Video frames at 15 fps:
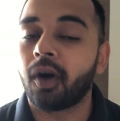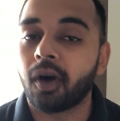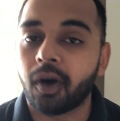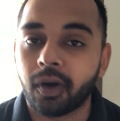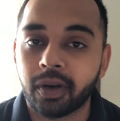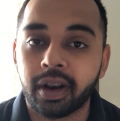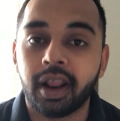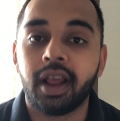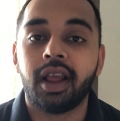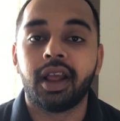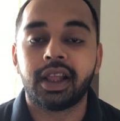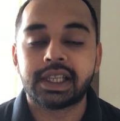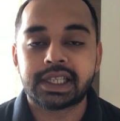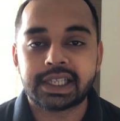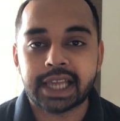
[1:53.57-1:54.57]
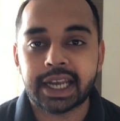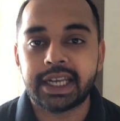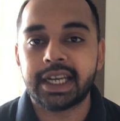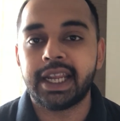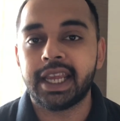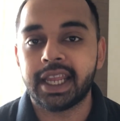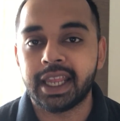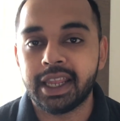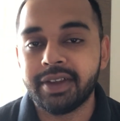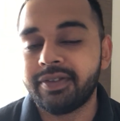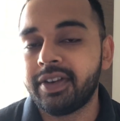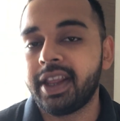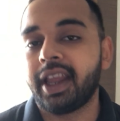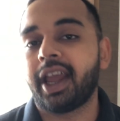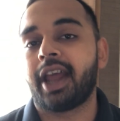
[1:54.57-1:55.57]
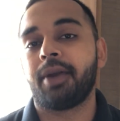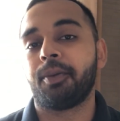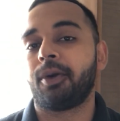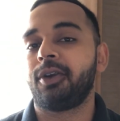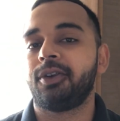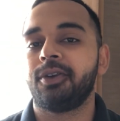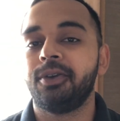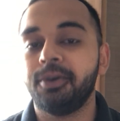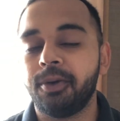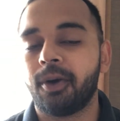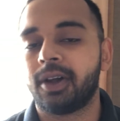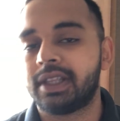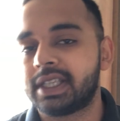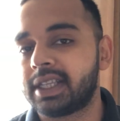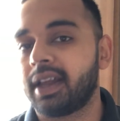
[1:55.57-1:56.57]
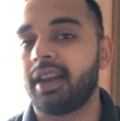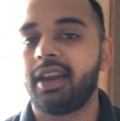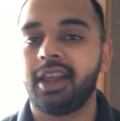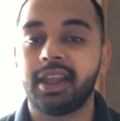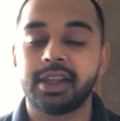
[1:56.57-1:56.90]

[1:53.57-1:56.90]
on Saturday evening and what you do on Sunday